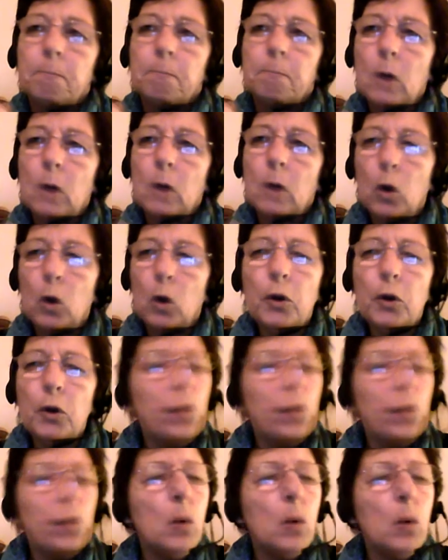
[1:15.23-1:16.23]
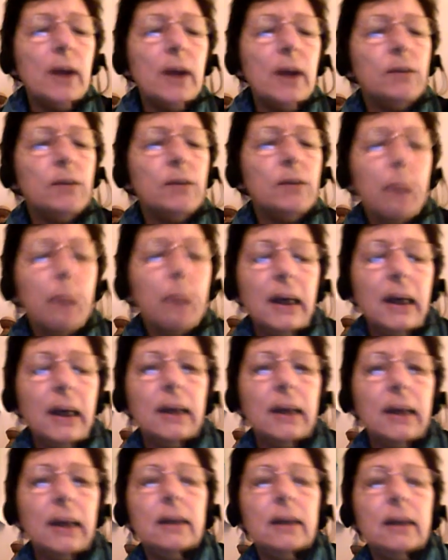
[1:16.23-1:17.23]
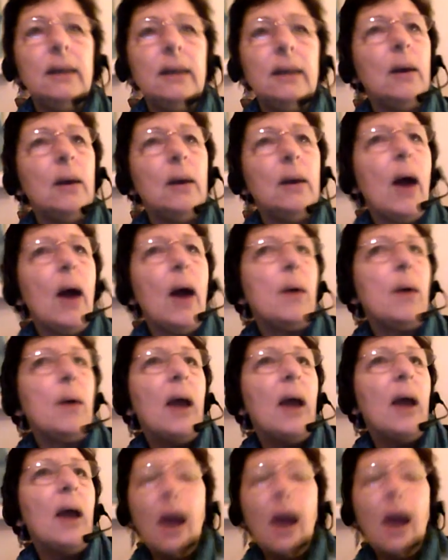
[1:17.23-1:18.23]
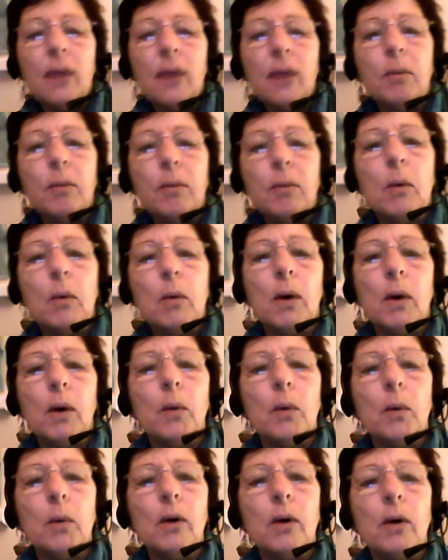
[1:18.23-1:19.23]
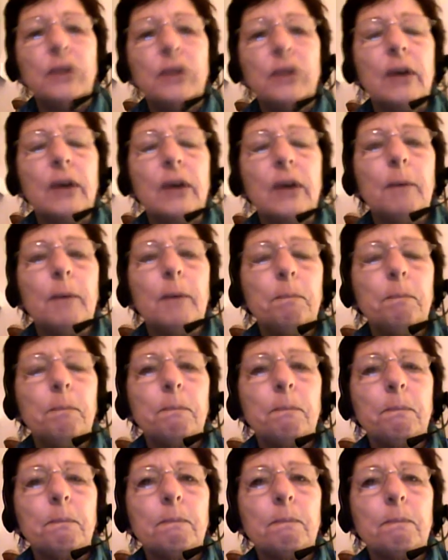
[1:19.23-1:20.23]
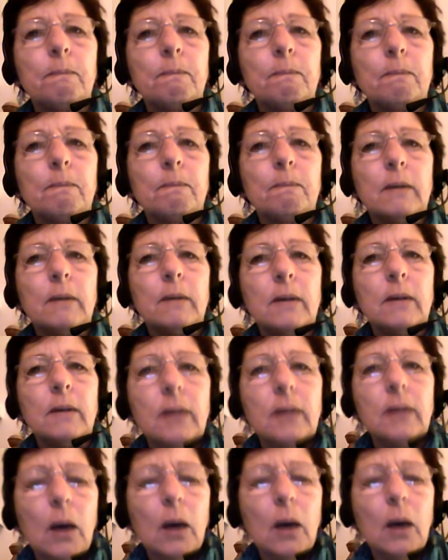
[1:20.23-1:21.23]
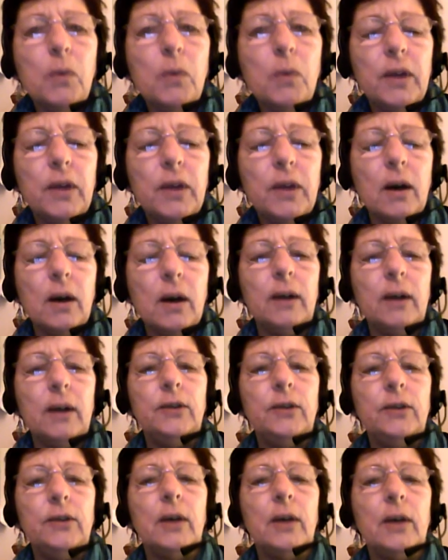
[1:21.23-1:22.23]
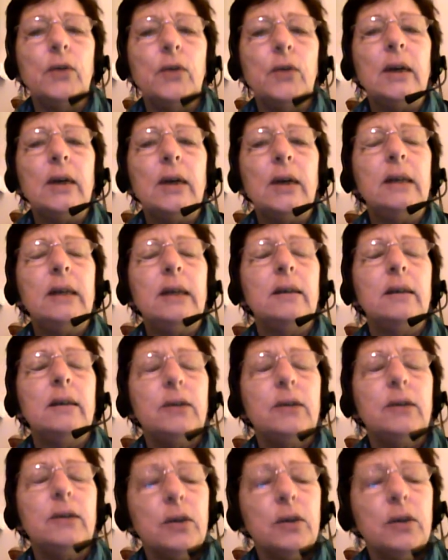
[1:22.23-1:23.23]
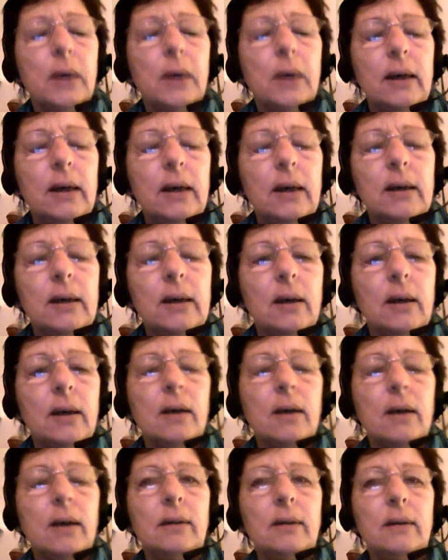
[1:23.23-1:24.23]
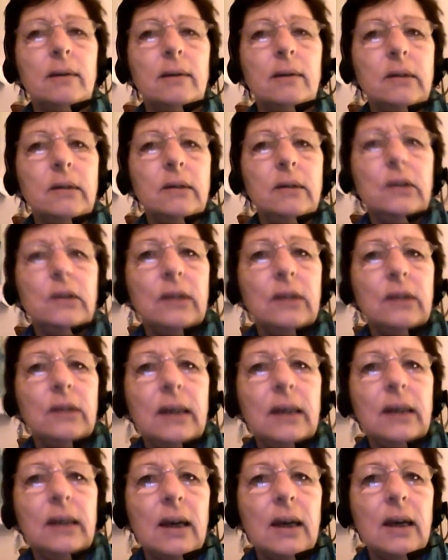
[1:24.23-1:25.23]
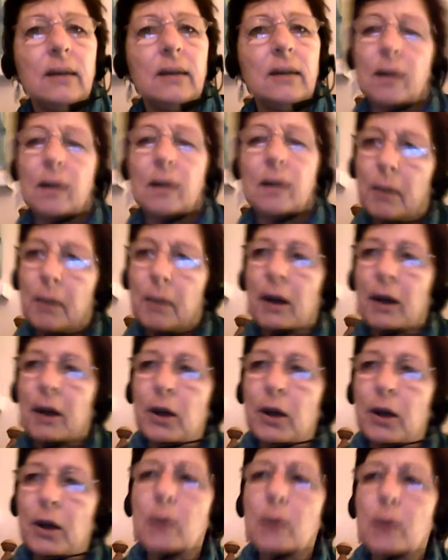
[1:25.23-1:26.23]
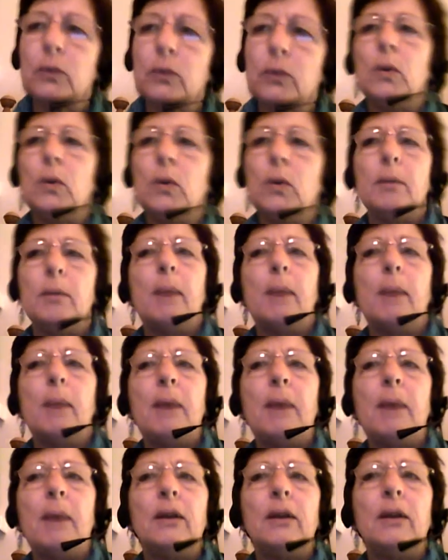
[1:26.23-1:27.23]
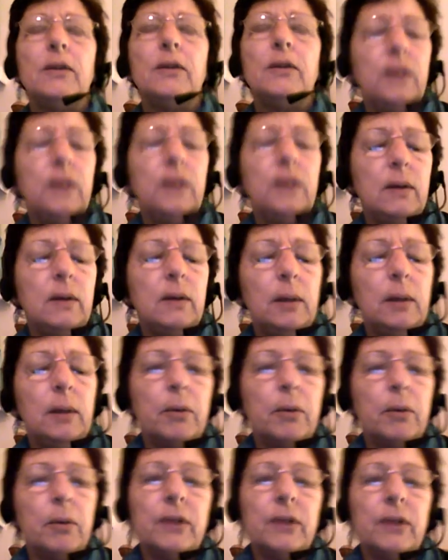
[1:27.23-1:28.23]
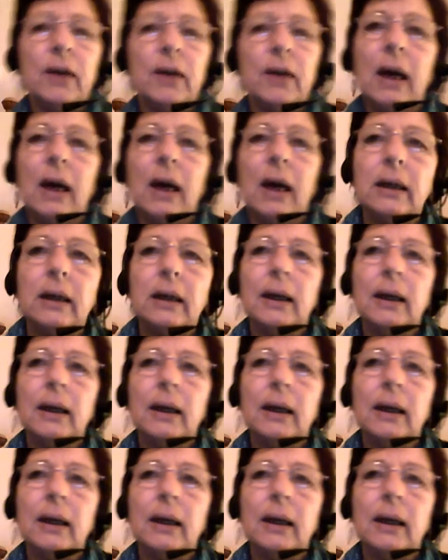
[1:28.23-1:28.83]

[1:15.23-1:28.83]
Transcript: a lot of new ways of being, you know, out in the big wide world. So go with your gut in January, do it, you know. Just say yes. I mean, I know it's always about balance for you Librans, and